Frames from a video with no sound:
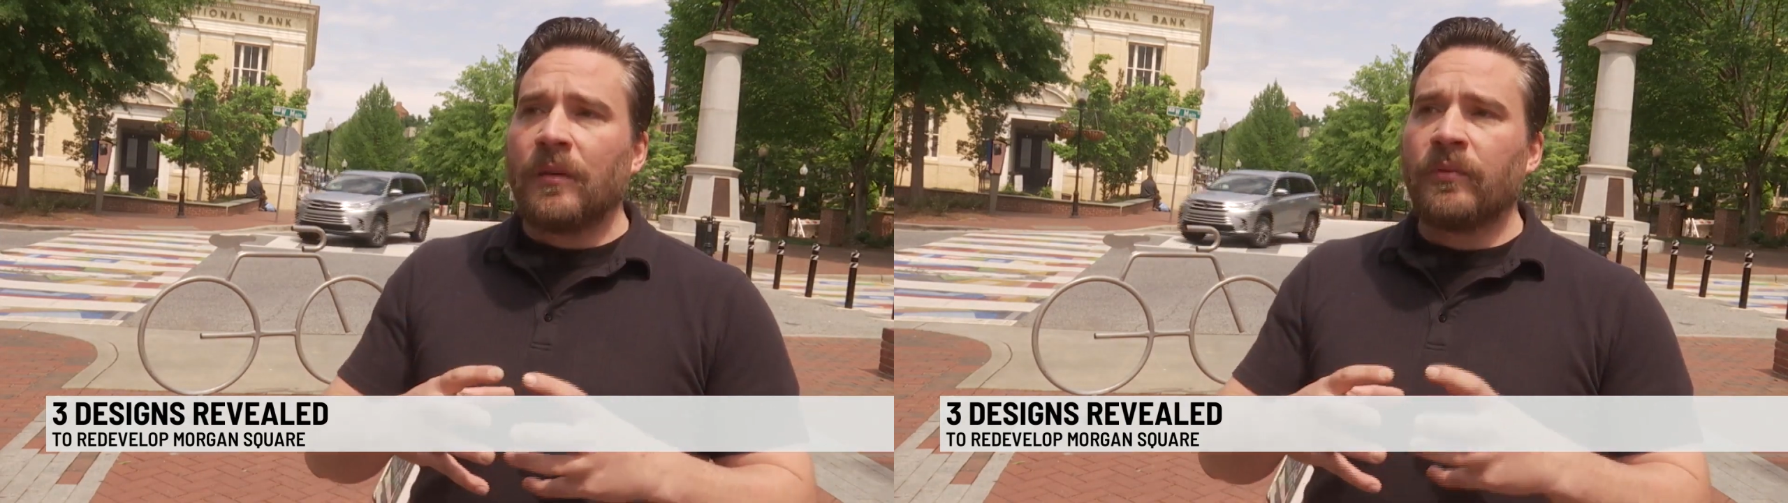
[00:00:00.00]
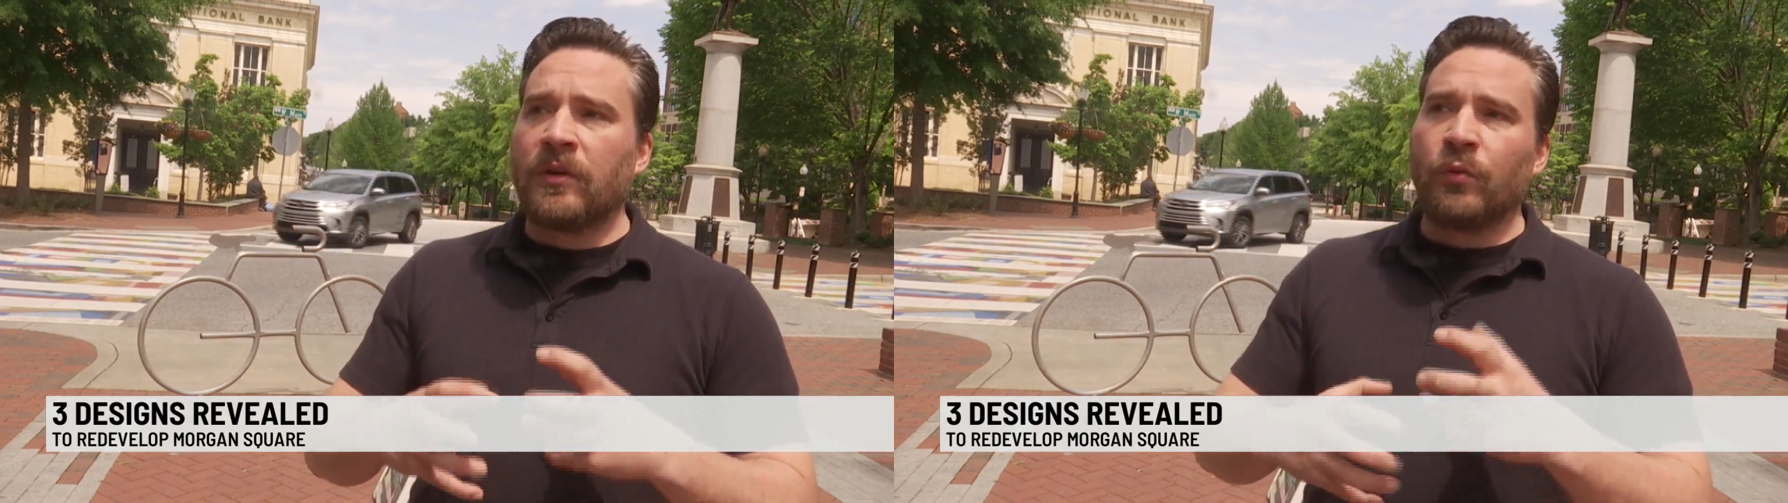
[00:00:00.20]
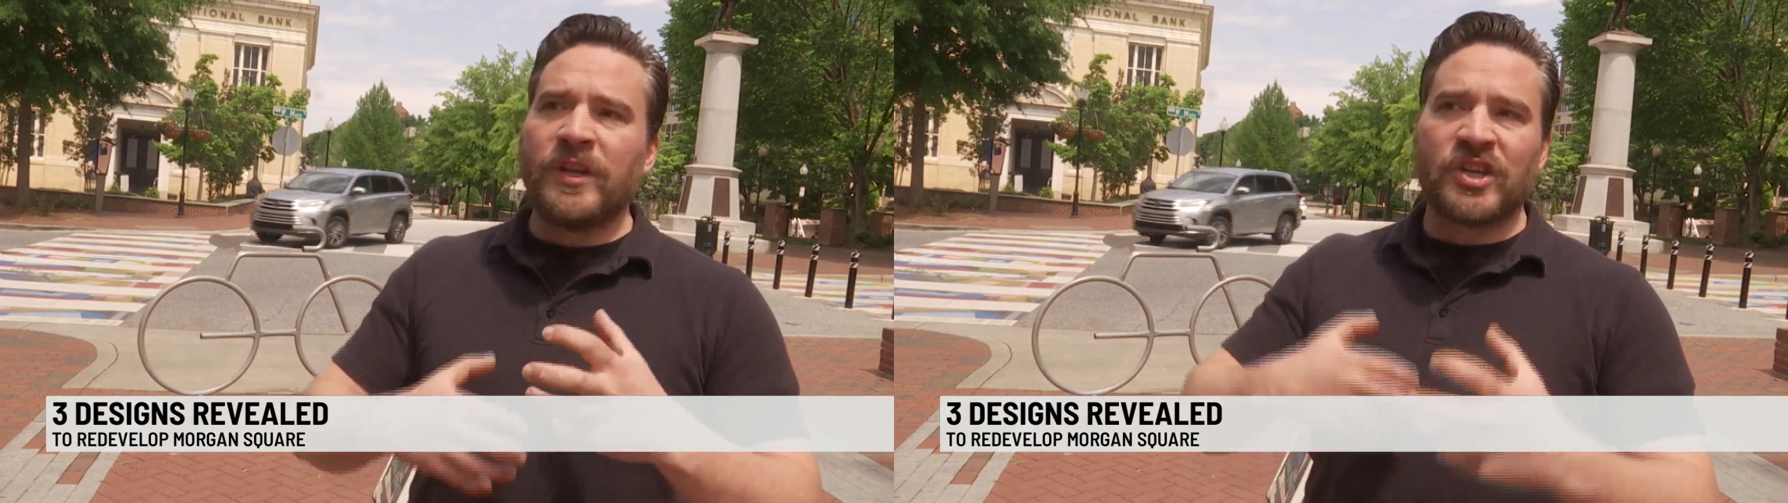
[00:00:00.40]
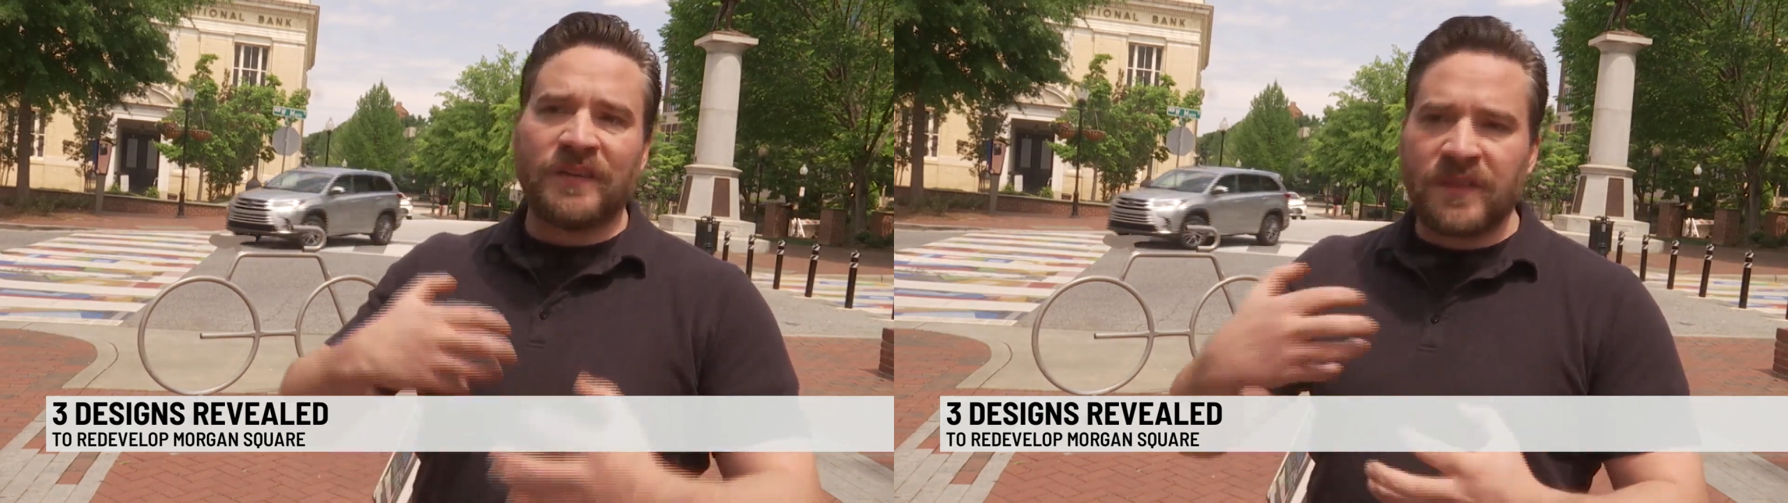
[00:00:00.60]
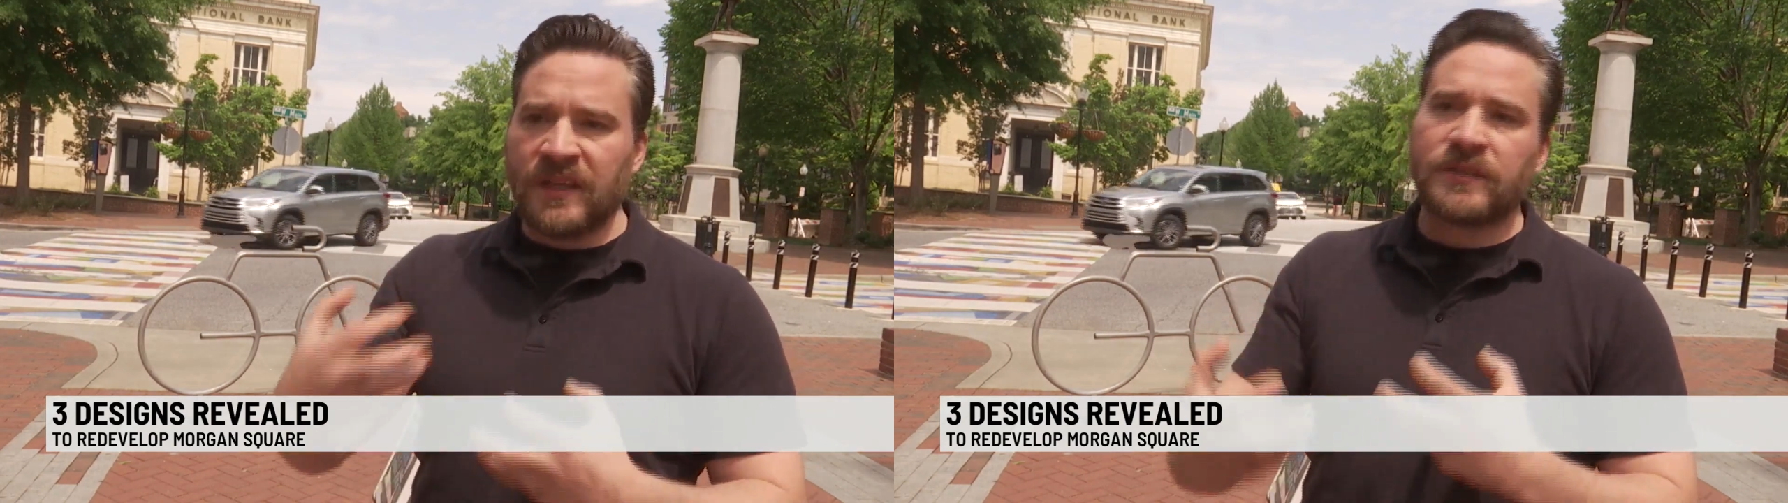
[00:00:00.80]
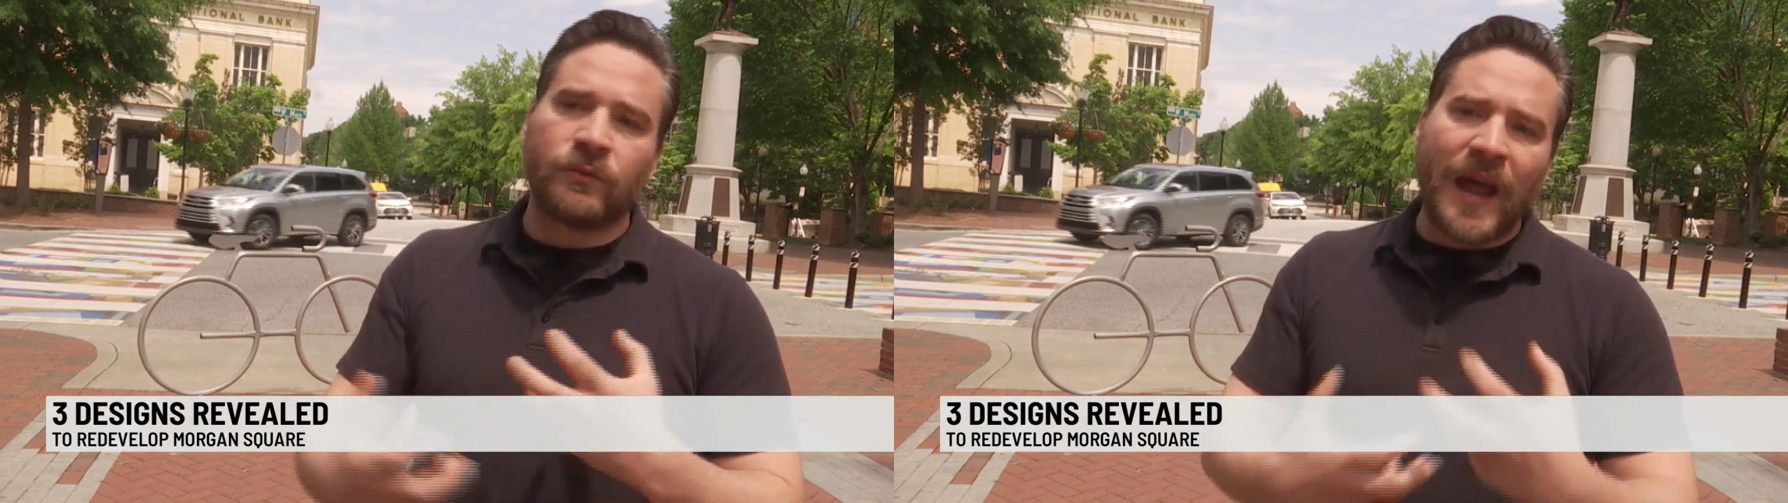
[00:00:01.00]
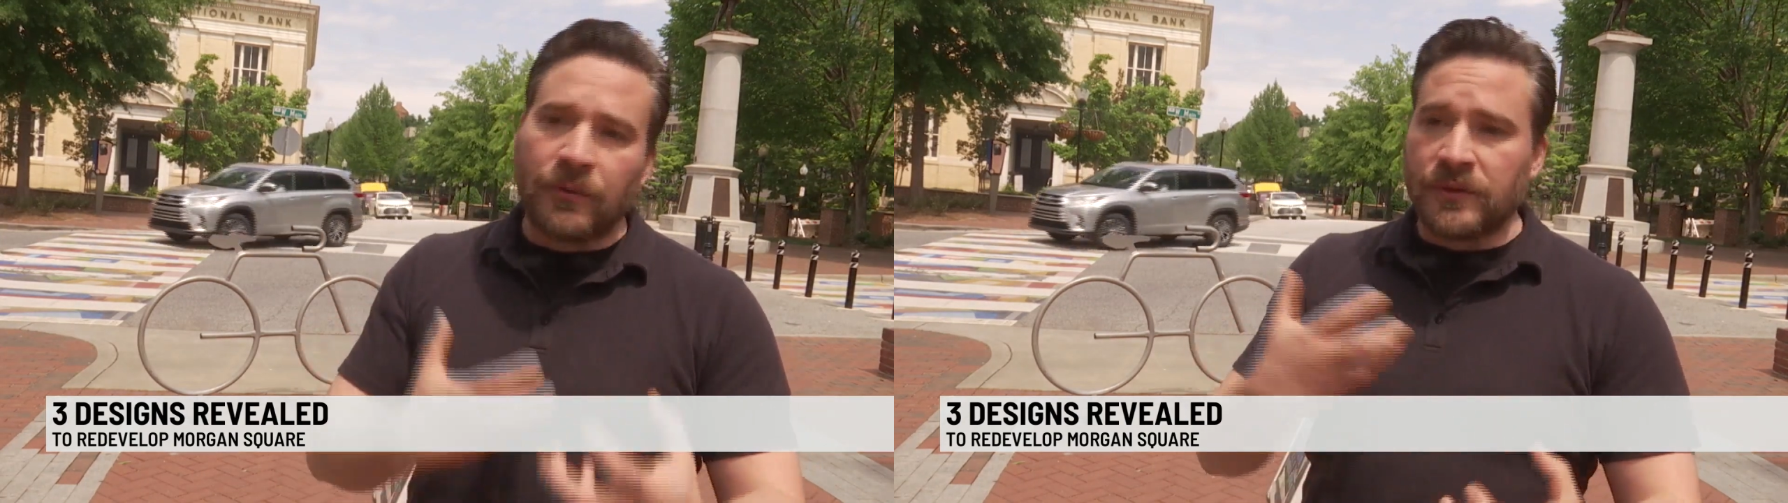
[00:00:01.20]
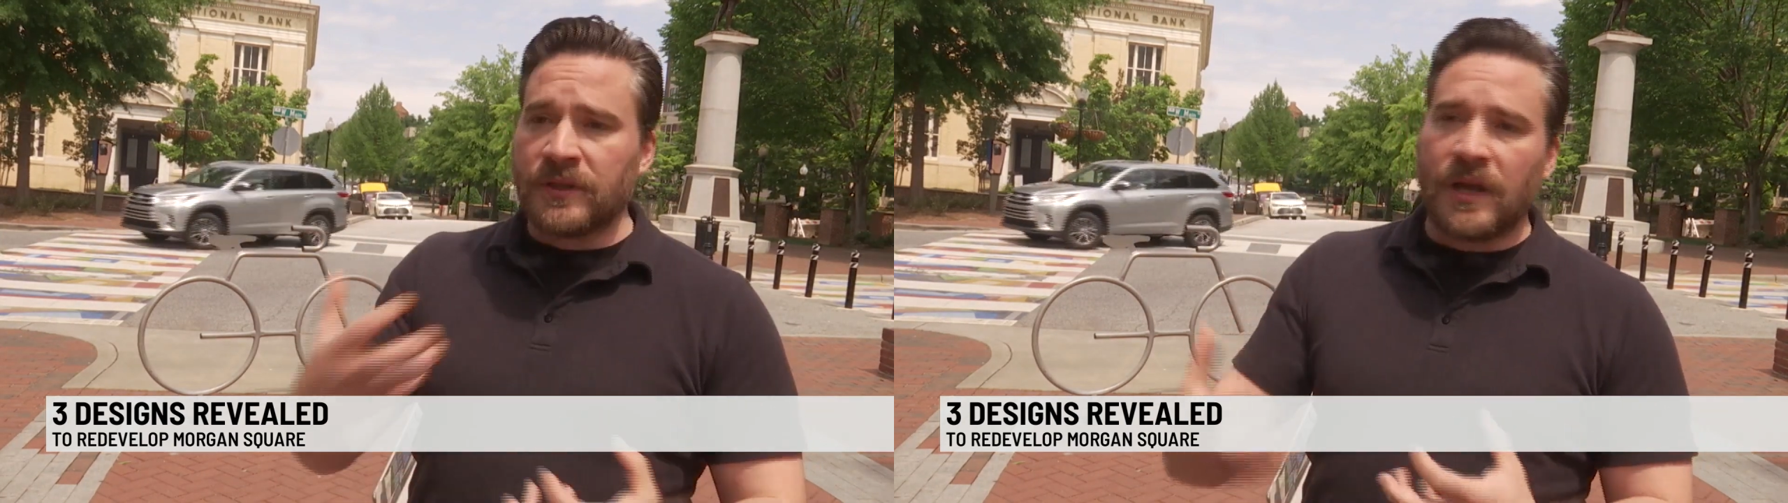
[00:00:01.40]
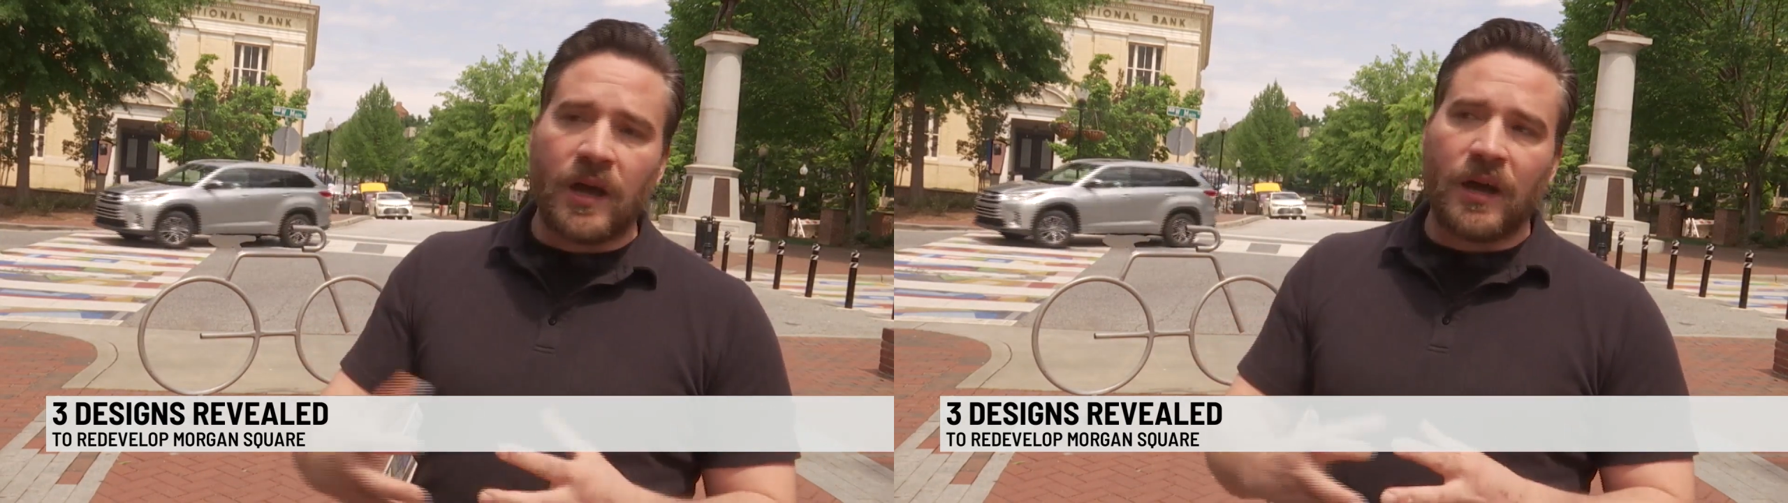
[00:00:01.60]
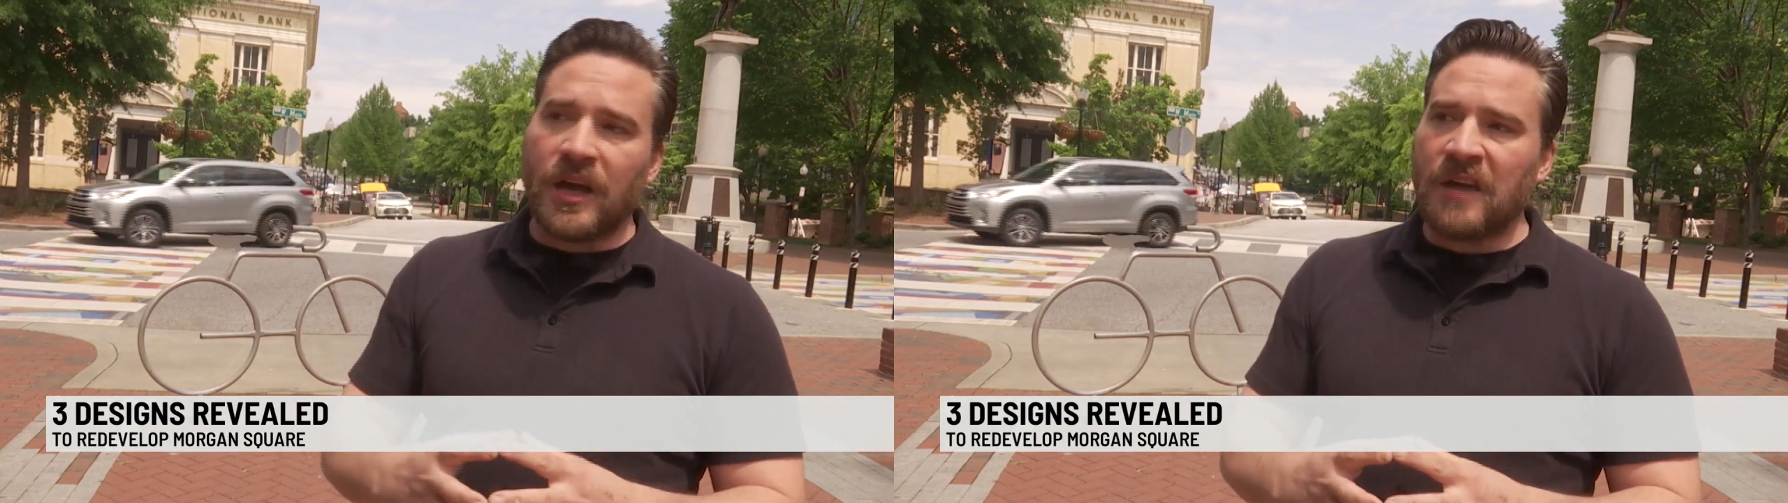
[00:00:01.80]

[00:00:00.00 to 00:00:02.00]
but we shift things around uh,